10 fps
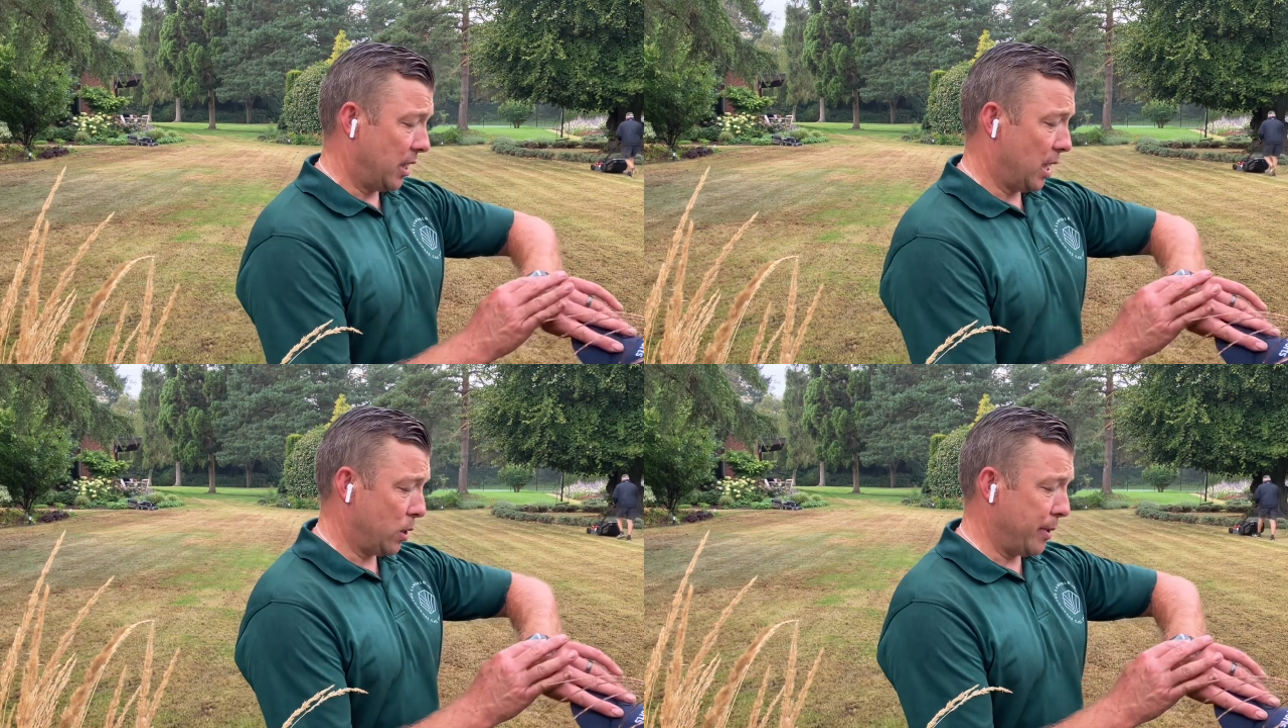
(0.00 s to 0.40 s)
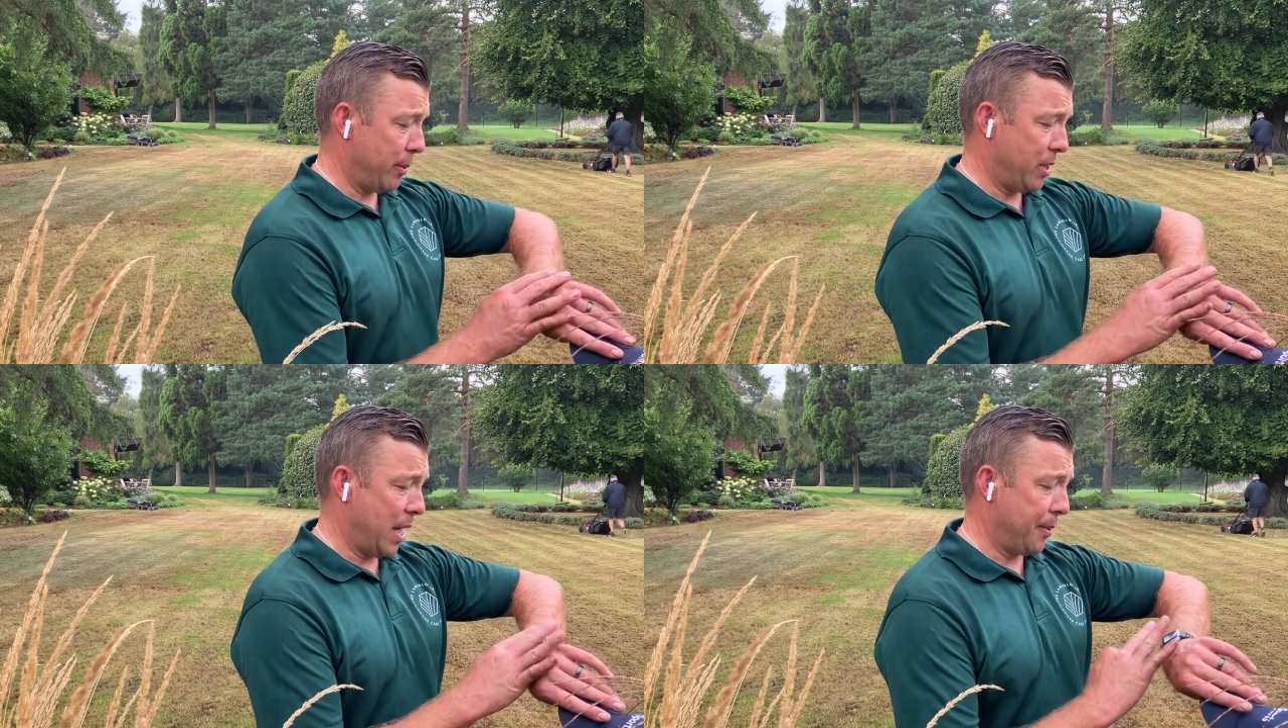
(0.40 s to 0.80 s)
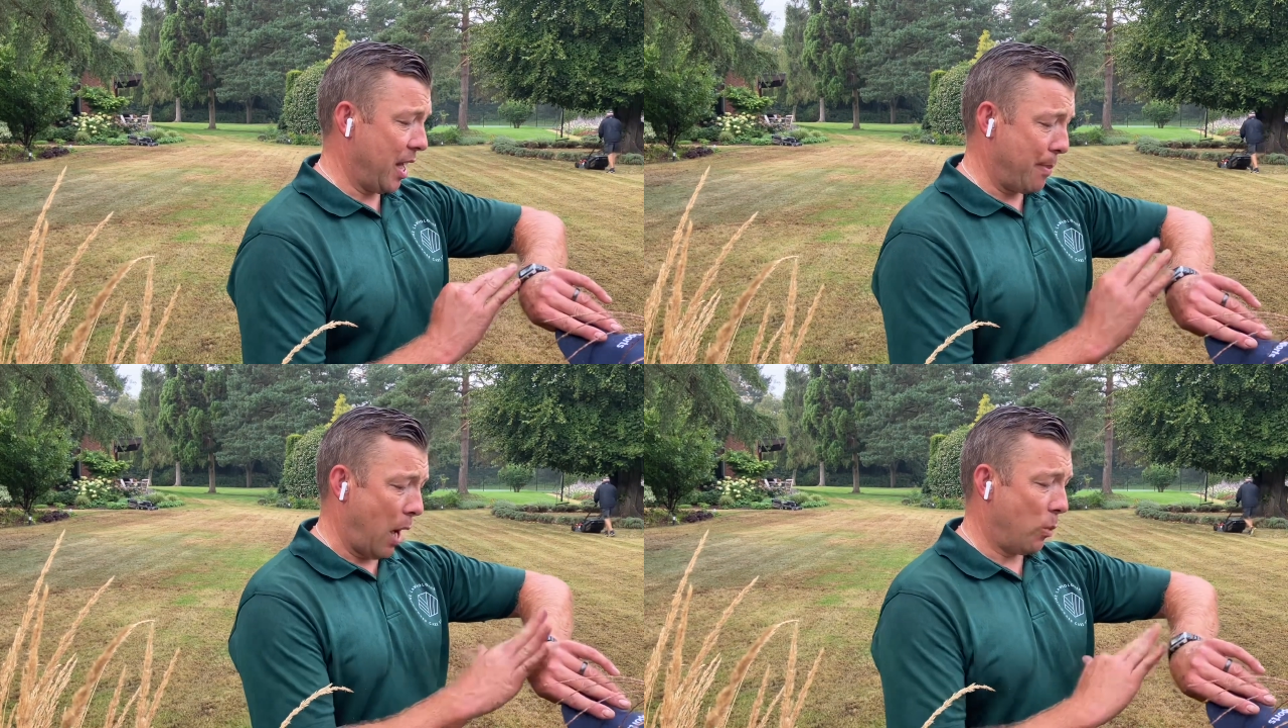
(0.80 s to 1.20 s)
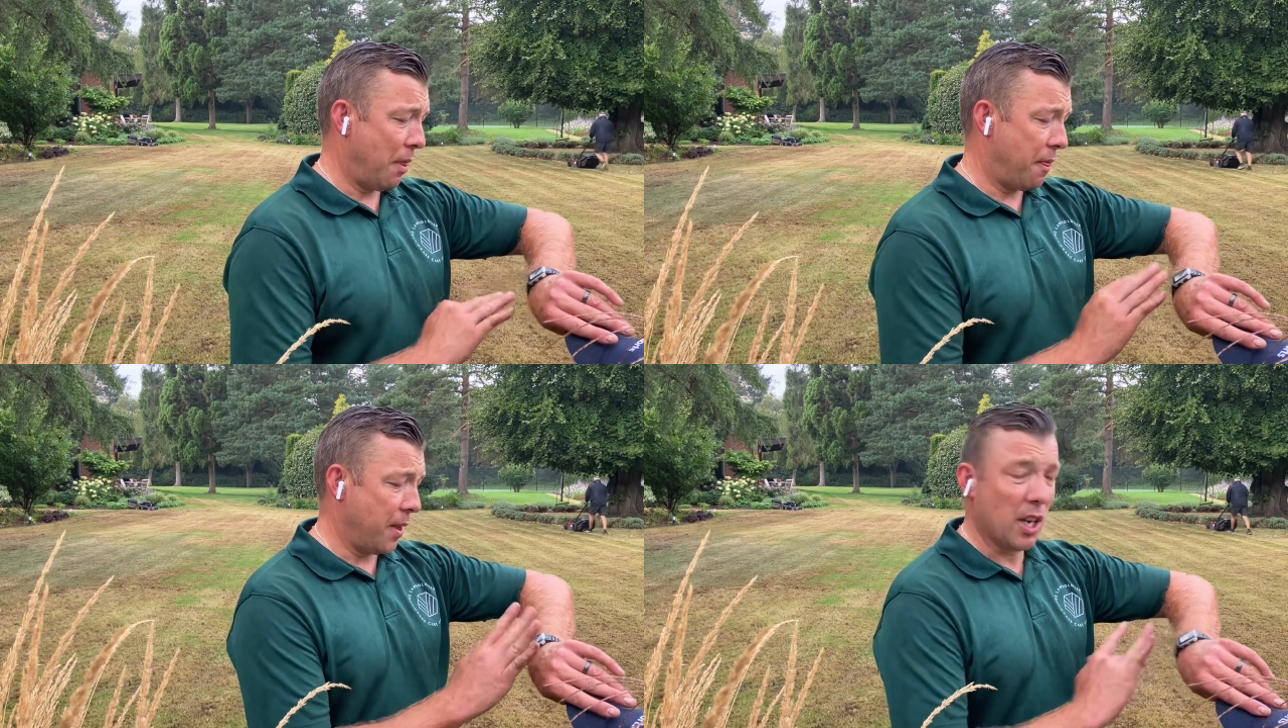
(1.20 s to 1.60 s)
It was meant to be coming at about
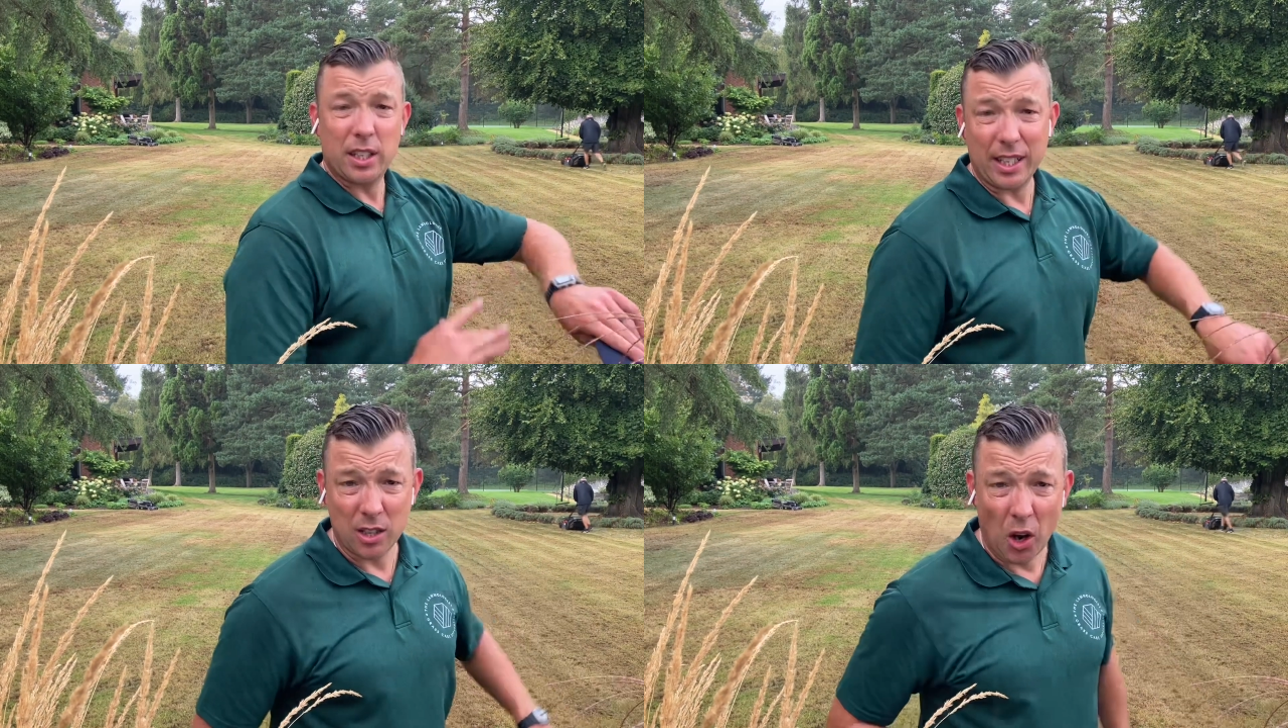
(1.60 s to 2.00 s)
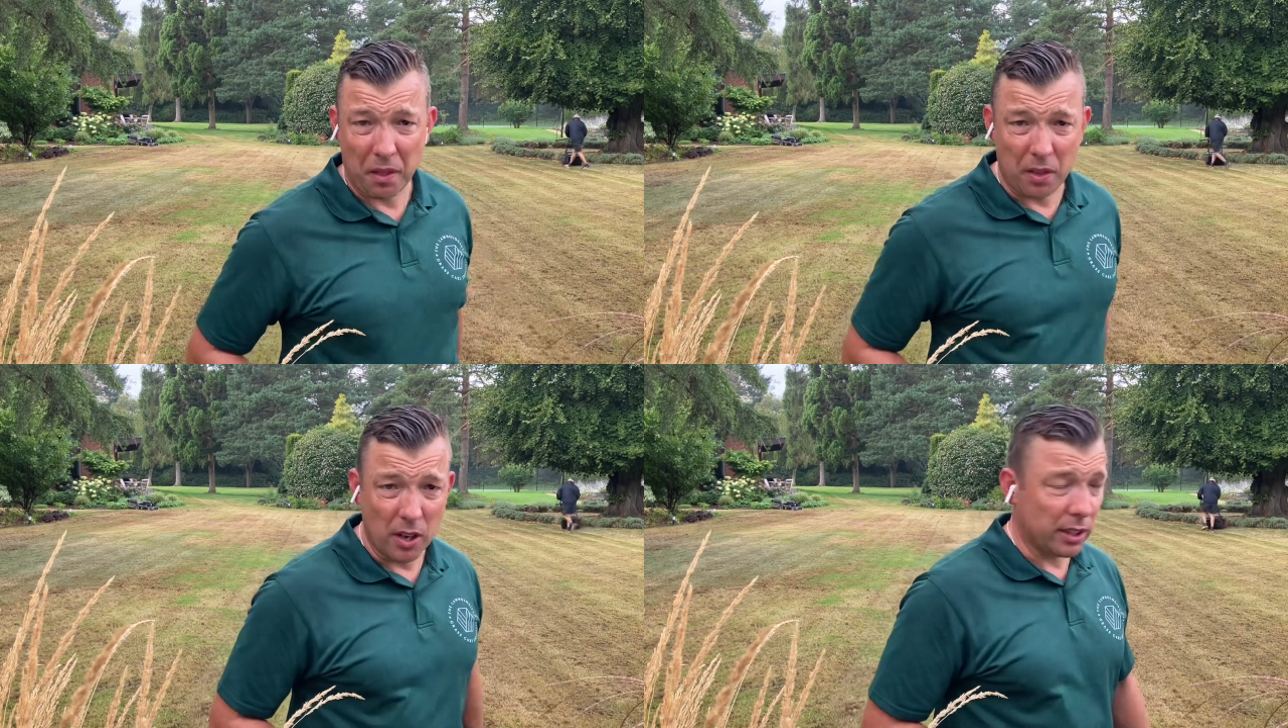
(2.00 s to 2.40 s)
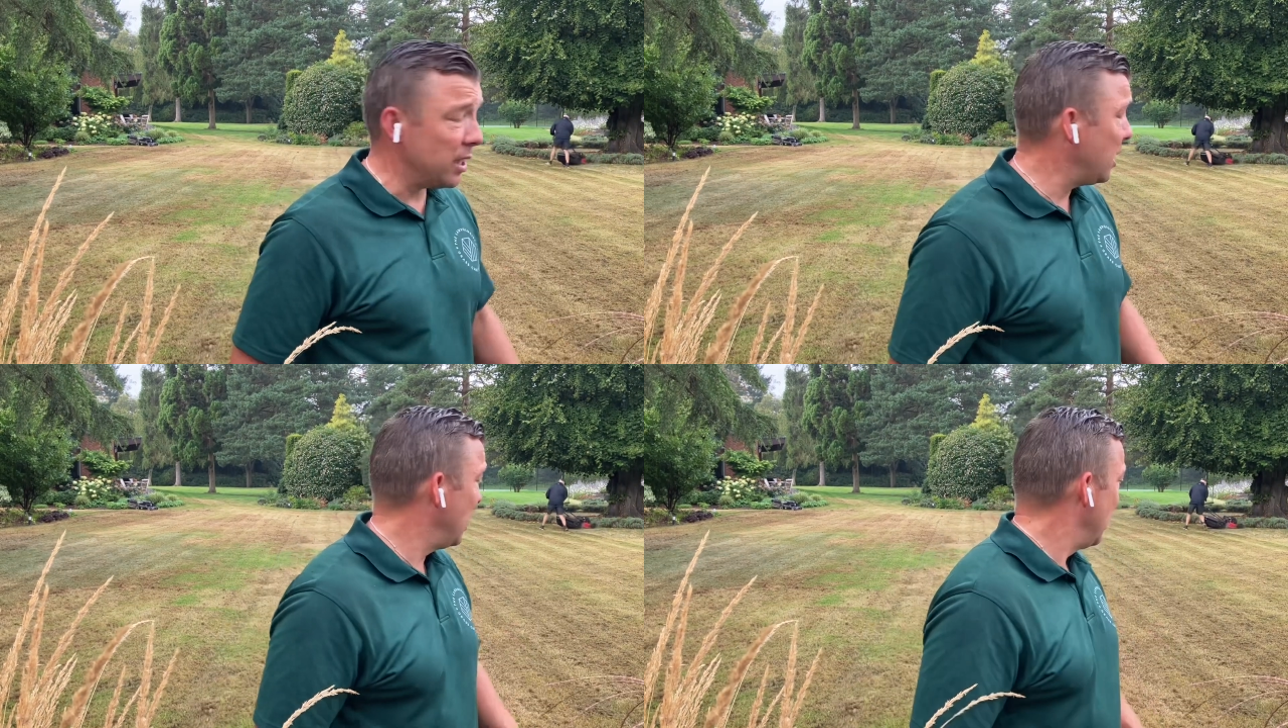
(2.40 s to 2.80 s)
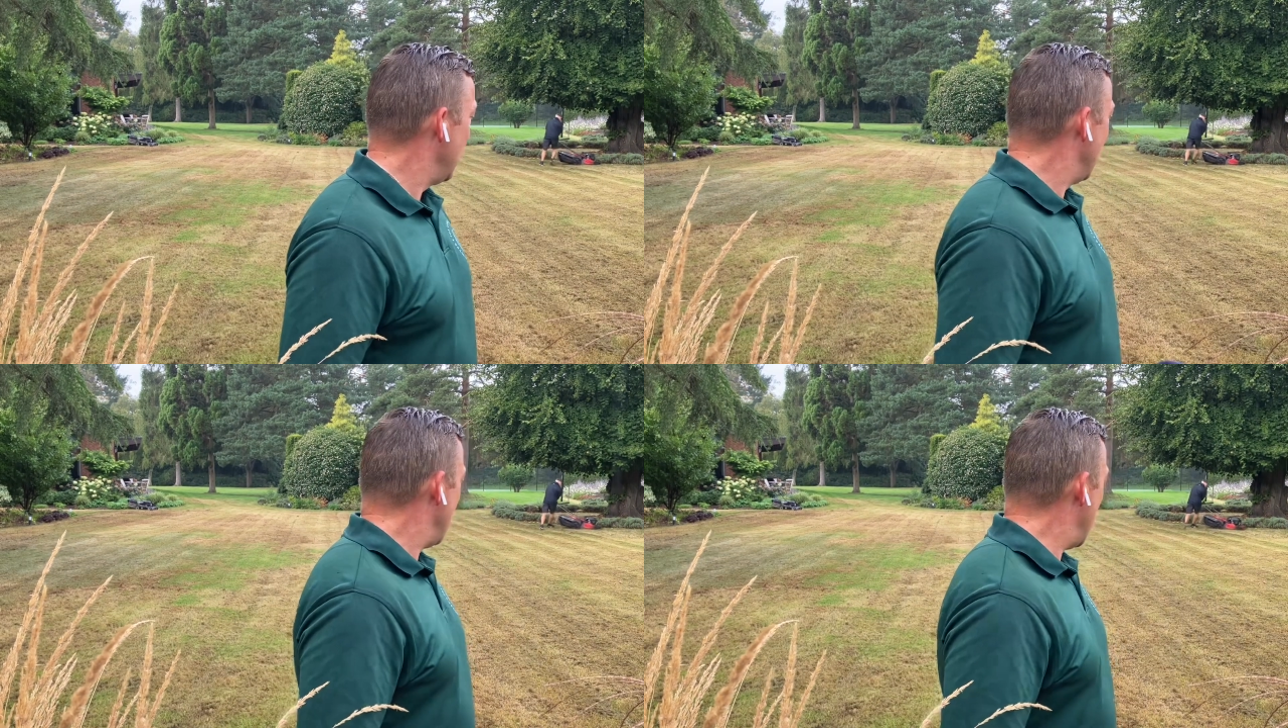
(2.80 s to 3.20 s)
1:30, it's
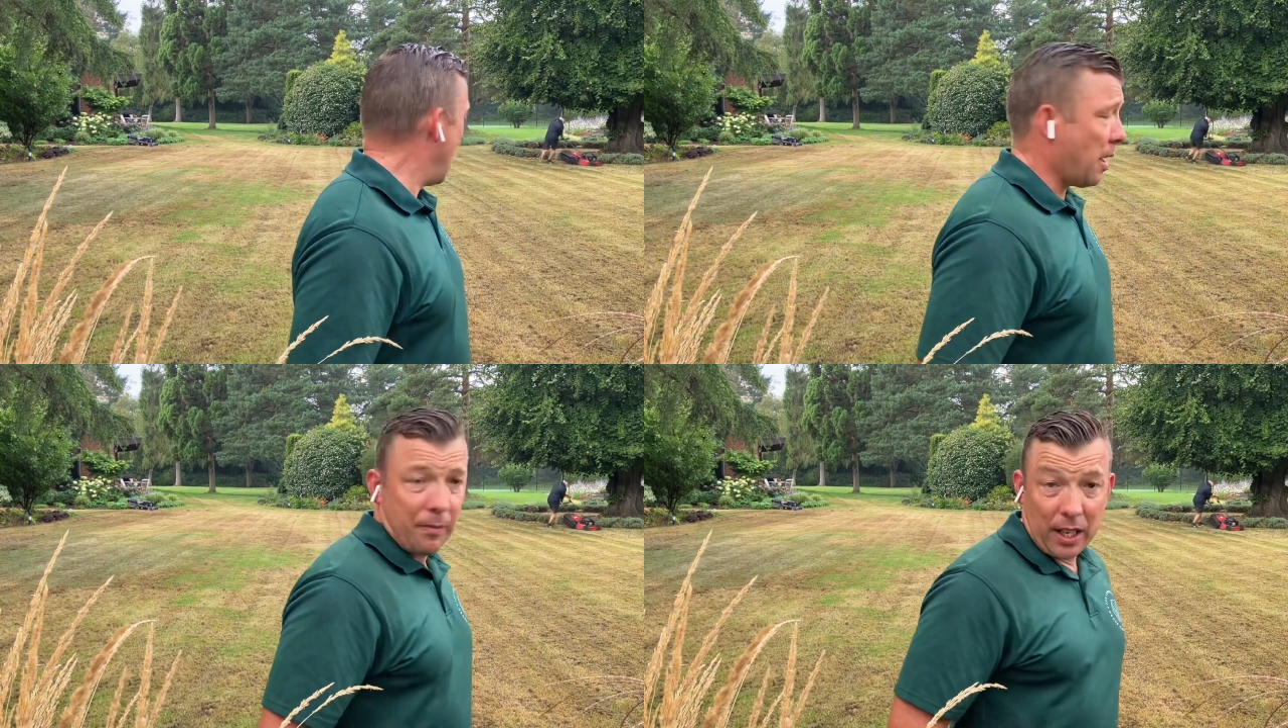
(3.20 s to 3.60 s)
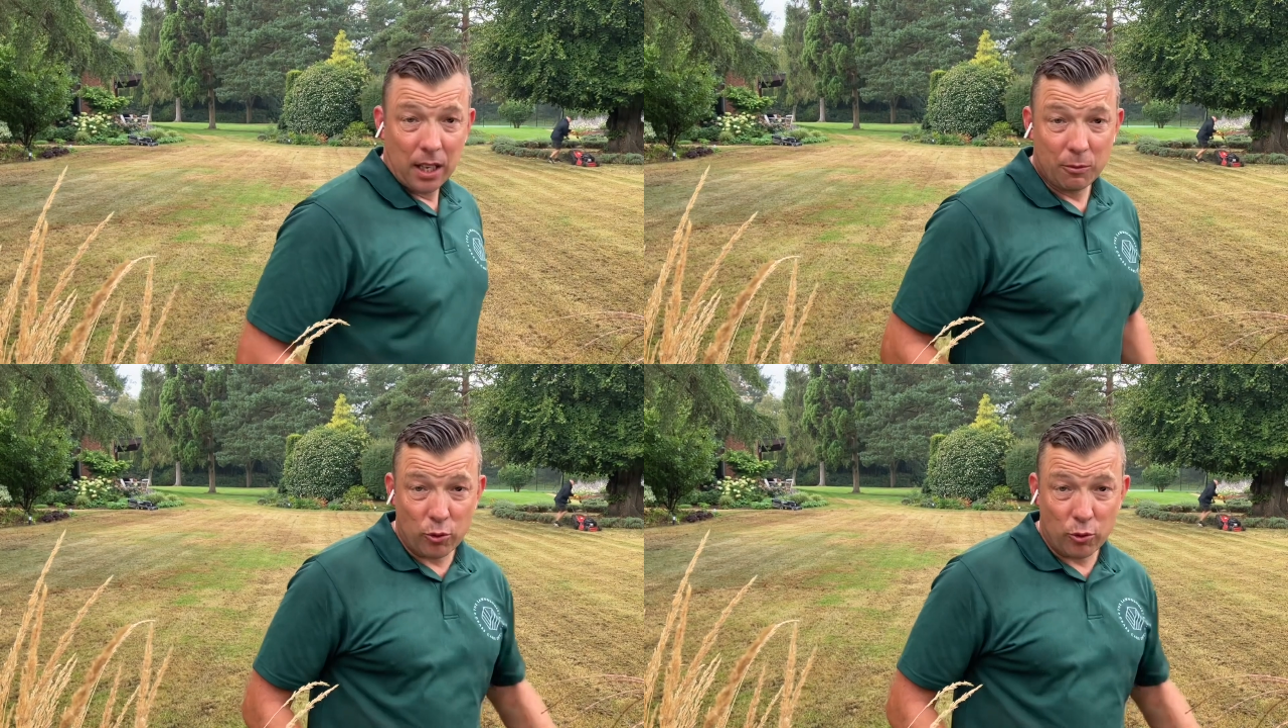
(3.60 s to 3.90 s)
9:30.